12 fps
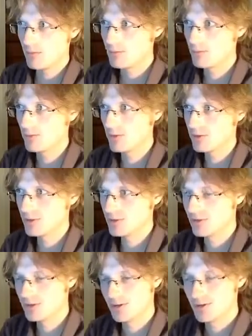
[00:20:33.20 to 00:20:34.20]
Oh,
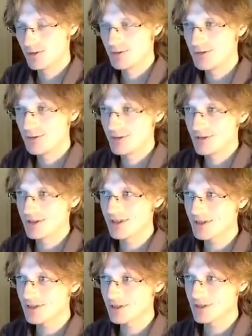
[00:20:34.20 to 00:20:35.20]

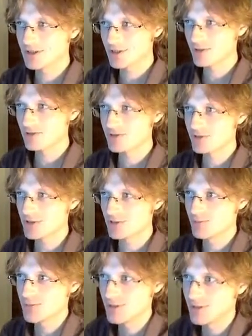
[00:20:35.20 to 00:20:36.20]
yes, good time.